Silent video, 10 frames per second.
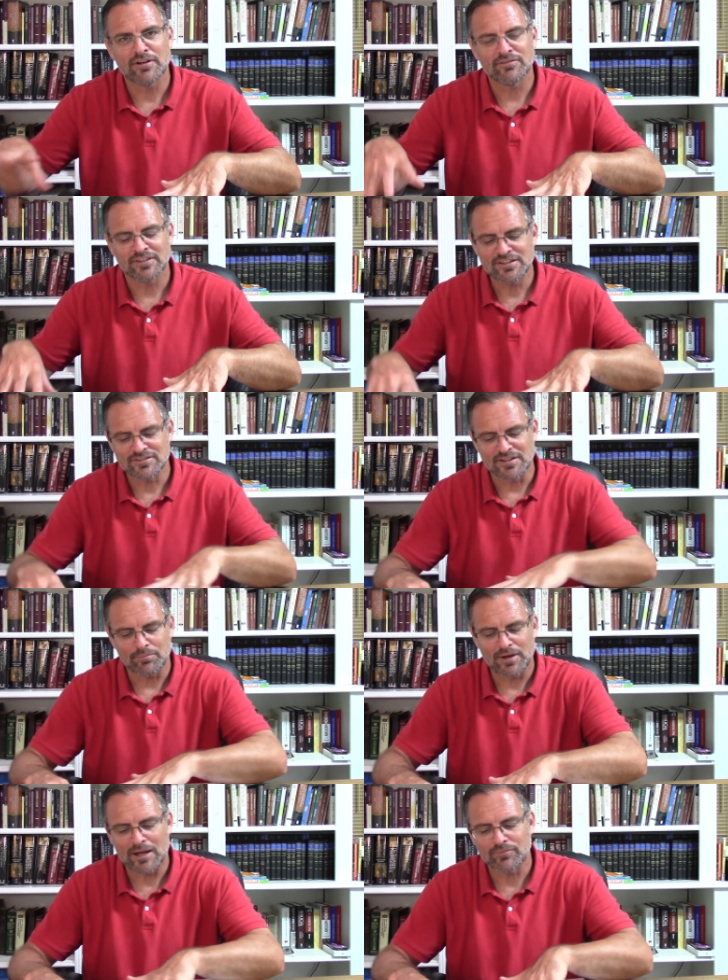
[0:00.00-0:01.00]
Revelation
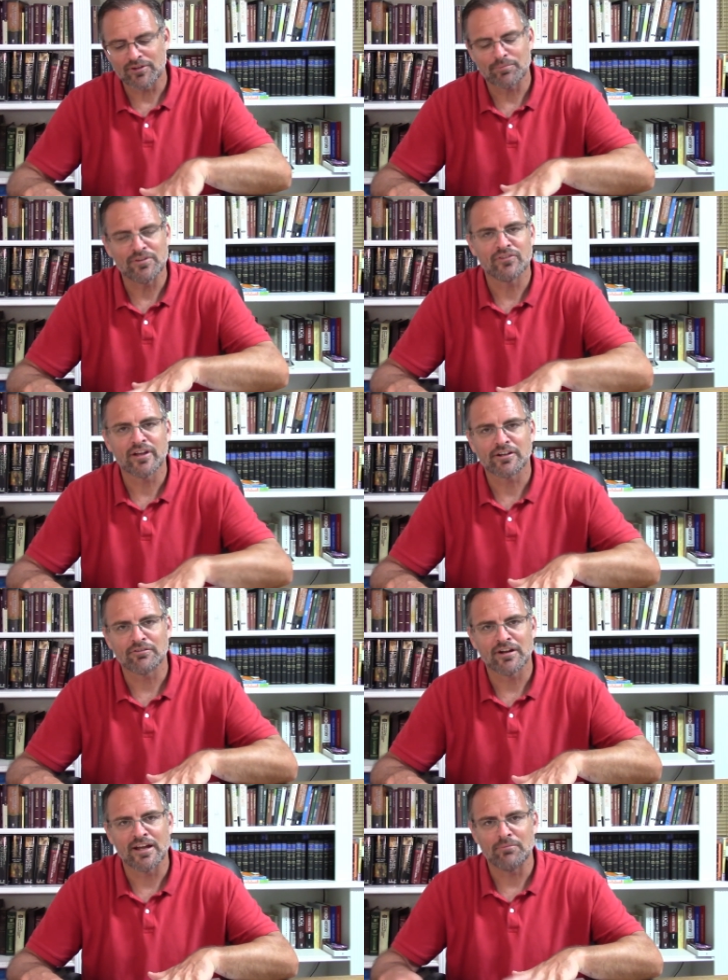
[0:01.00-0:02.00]
that pops up in
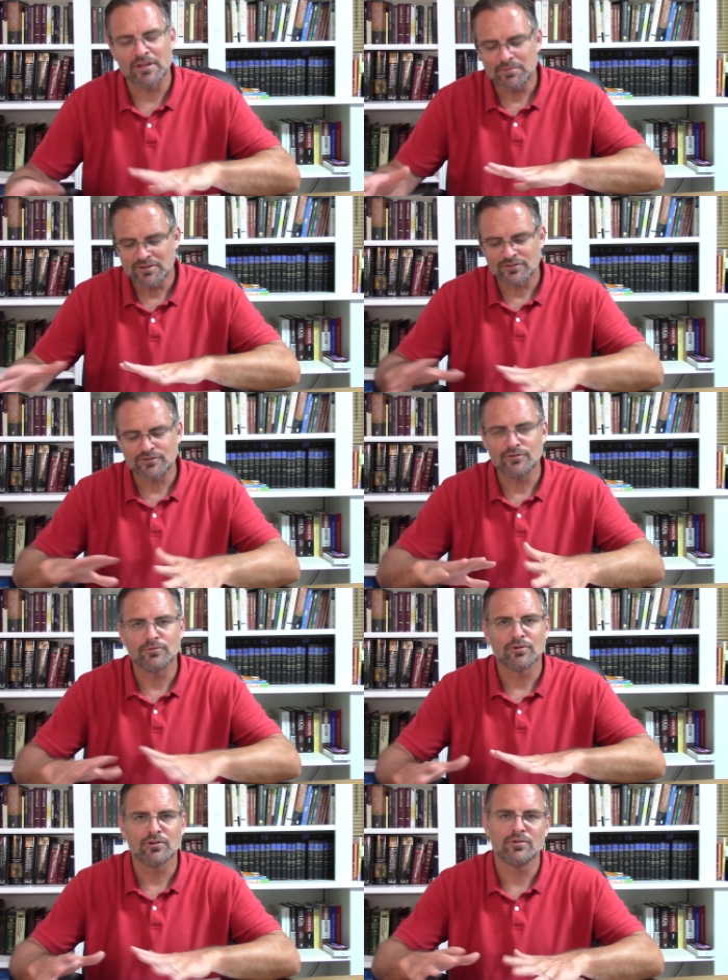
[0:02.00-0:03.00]
Zechariah. Maybe the two
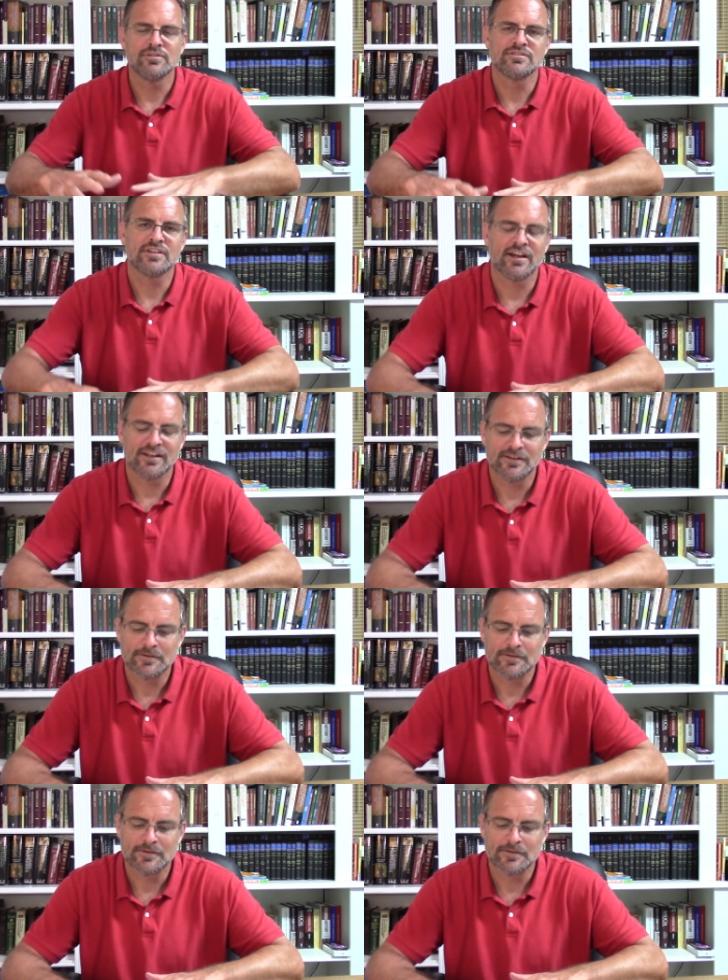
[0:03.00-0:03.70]
will coincide.